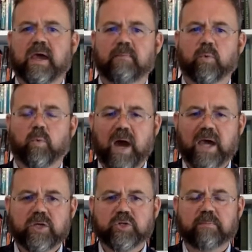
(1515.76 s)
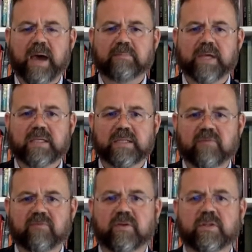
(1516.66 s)
um, why you should baptize
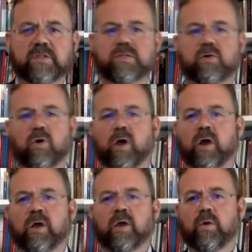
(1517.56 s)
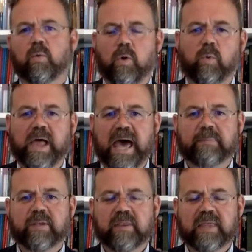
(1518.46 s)
infants or what will
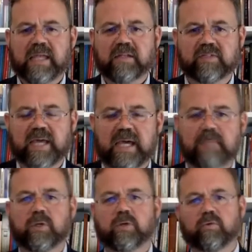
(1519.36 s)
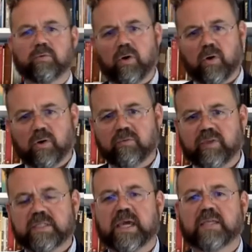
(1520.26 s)
happen at the end of time, you know, all, all of
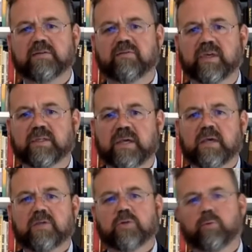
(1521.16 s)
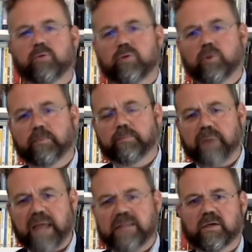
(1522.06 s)
these kinds of things. So both, you know,
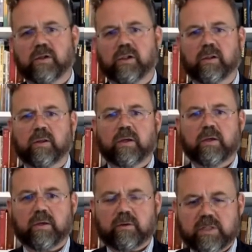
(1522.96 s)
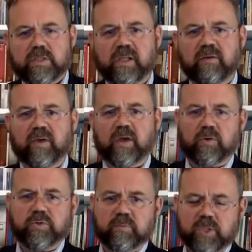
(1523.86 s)
practical Christian living and
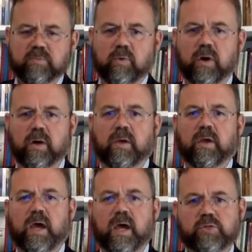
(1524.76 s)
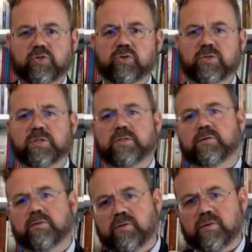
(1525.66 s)
also much more
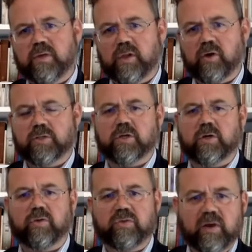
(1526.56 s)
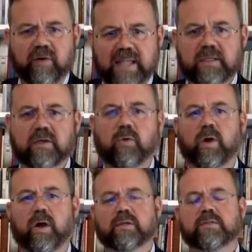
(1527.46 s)
abstruse theological, theoretical
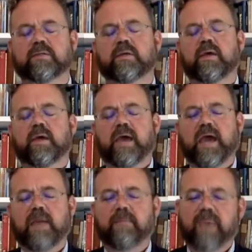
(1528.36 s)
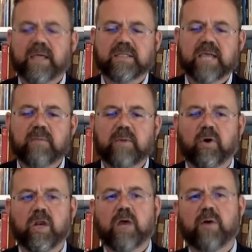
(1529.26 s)
works. Um, as time went
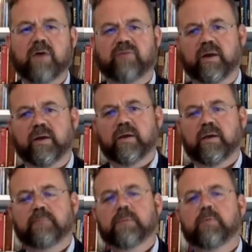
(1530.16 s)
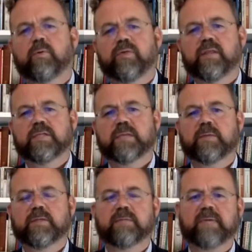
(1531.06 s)
on, however, people within this
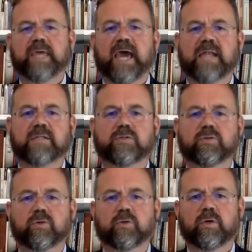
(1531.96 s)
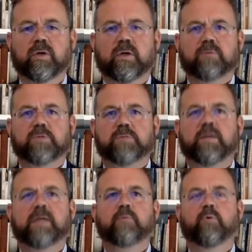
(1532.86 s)
community began to
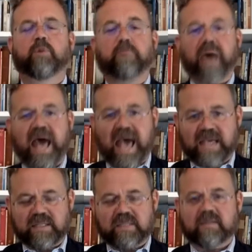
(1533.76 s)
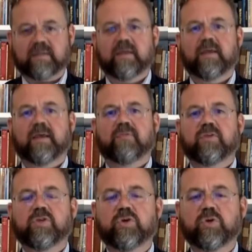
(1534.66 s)
springboard past
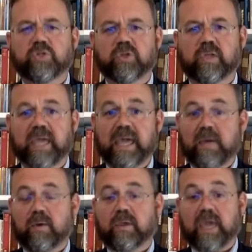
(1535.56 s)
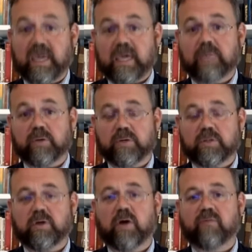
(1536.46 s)
the usual gate,
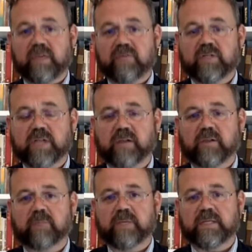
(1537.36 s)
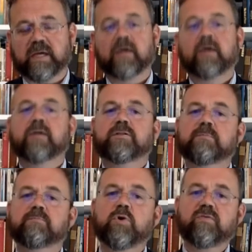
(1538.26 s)
gatekeepers of evangelical media
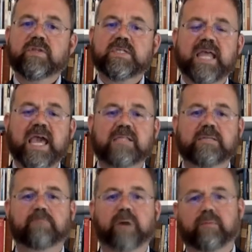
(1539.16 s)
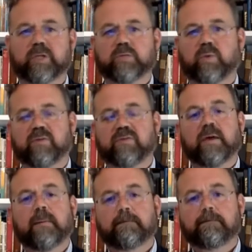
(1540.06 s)
to move instead to publish with
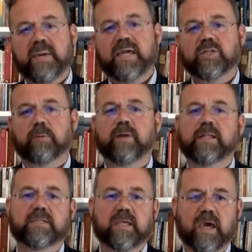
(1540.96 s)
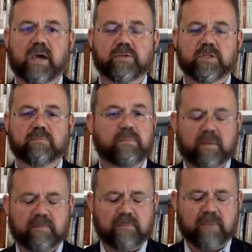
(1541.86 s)
major printing houses,
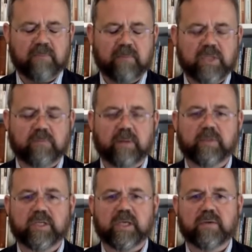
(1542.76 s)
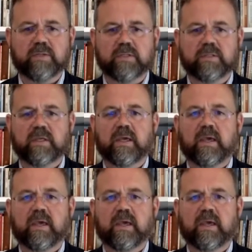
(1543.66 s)
major publishing houses,